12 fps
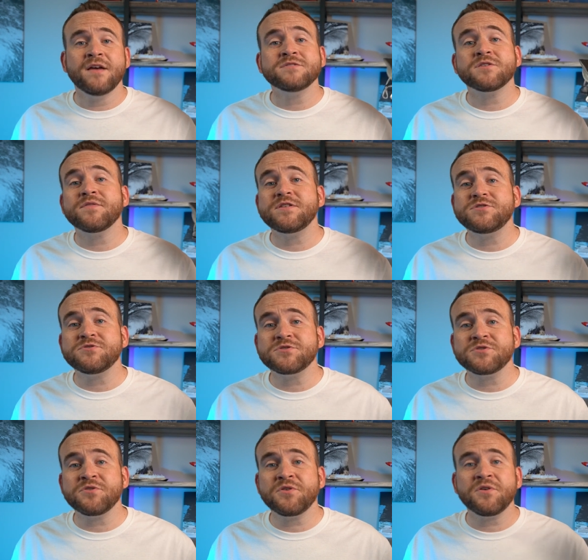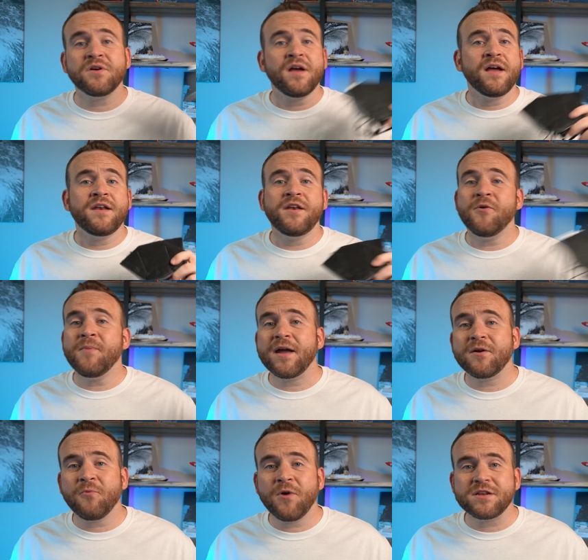so that you're sure no
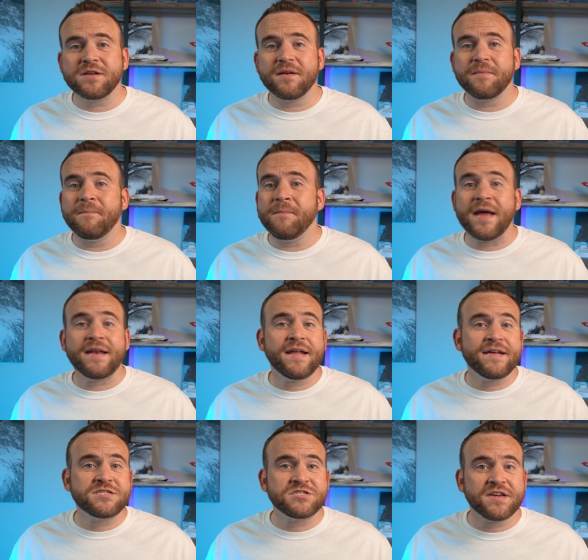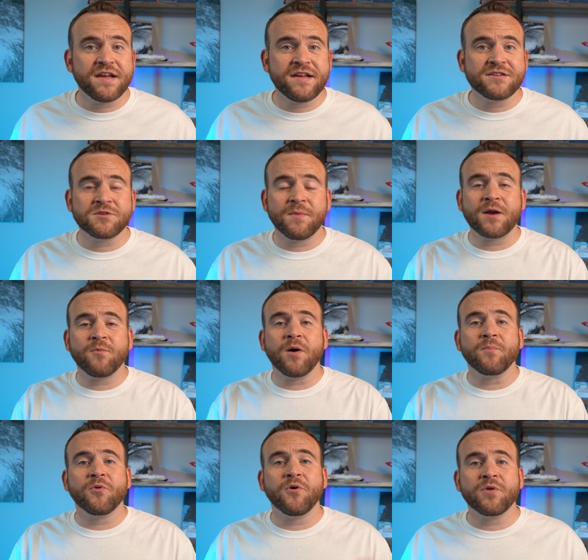matter what mandates change, no matter
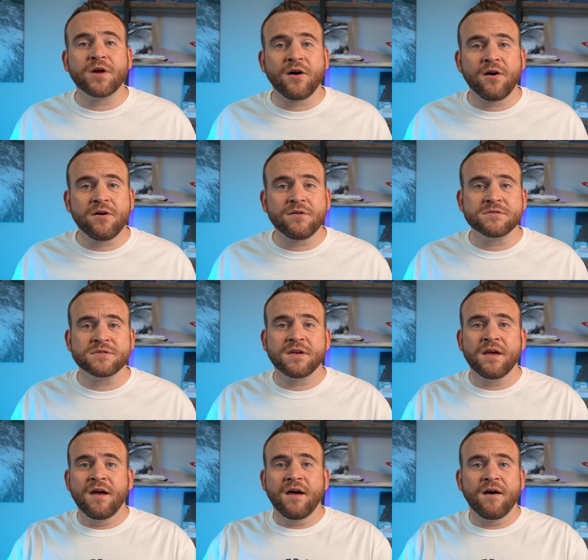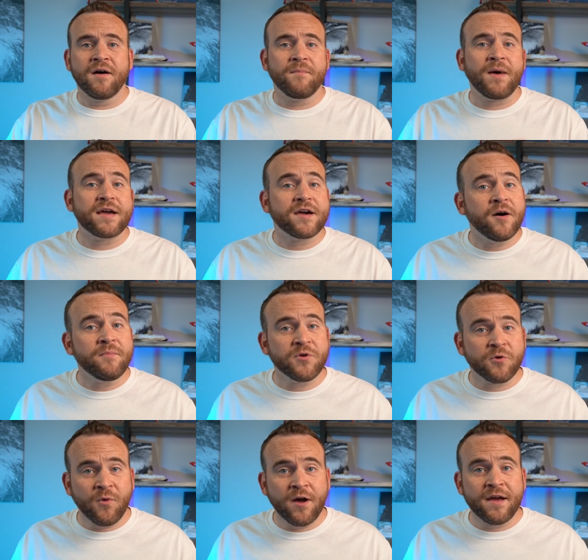what protocols might come
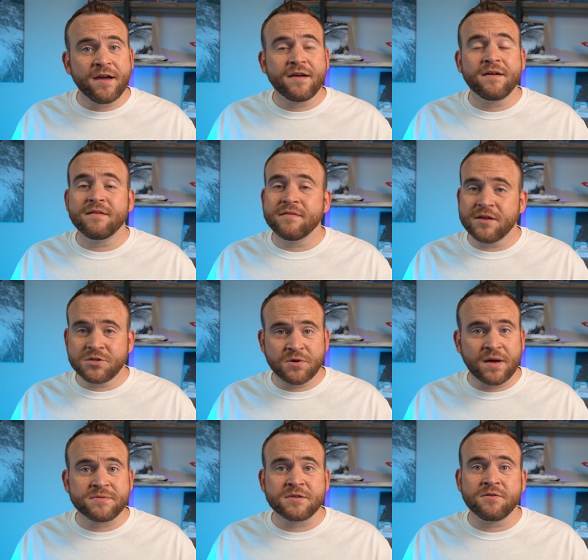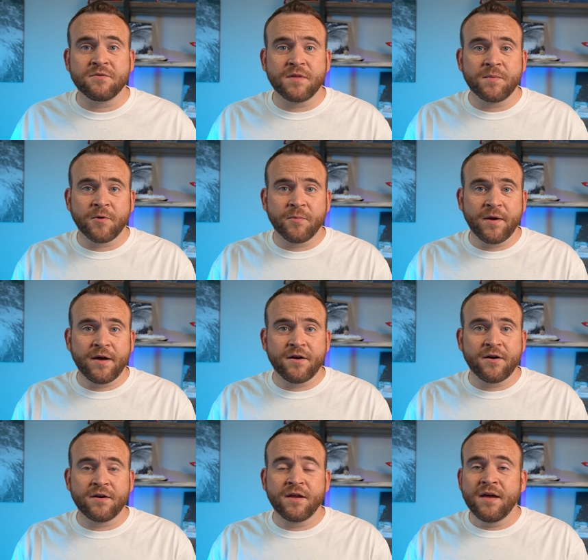your way, that you're absolutely
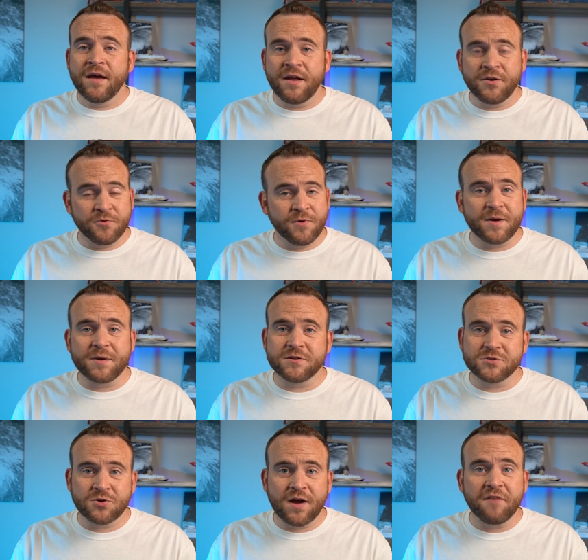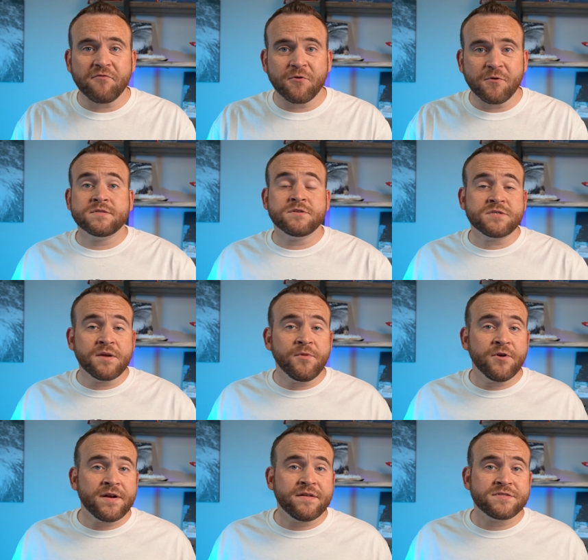prepared and you're ready to travel. So
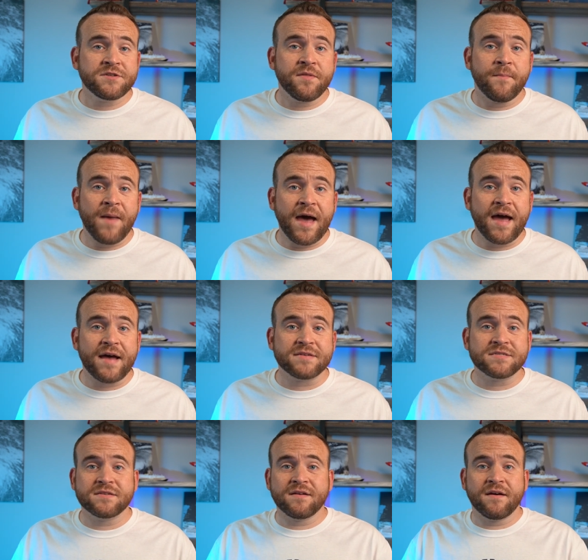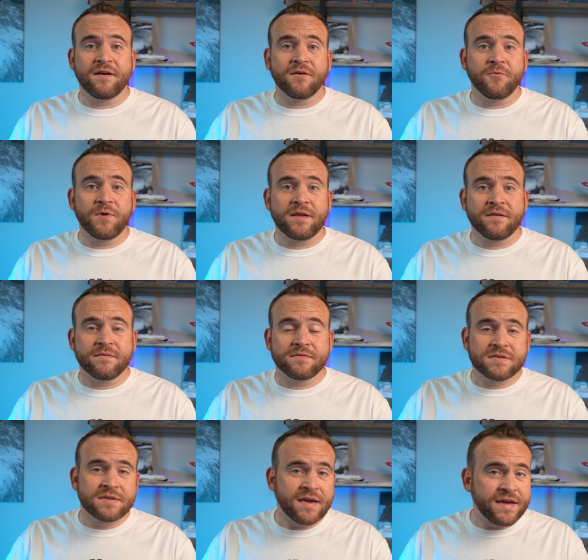similarly to the mask, we
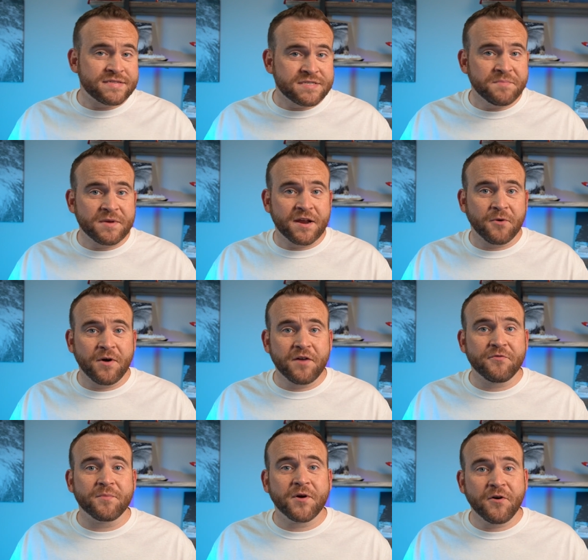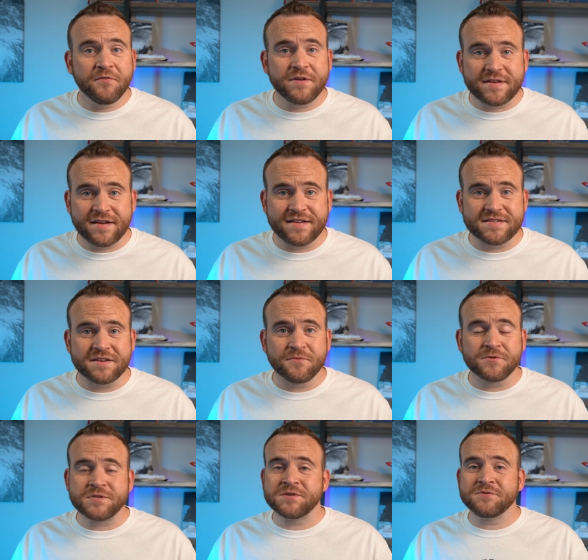can't seem to get away from COVID testing.
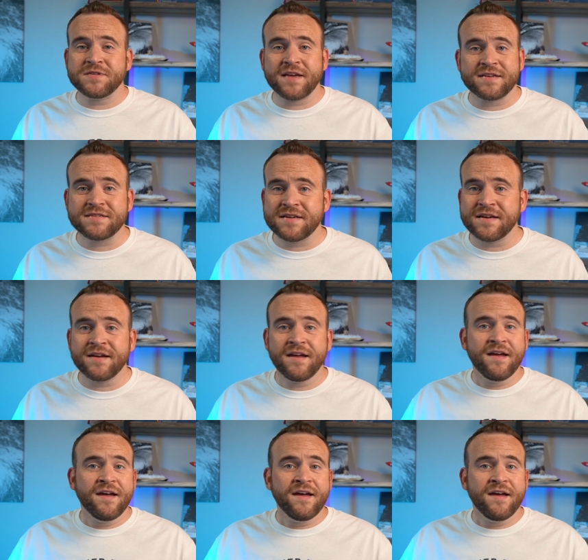We're still testing,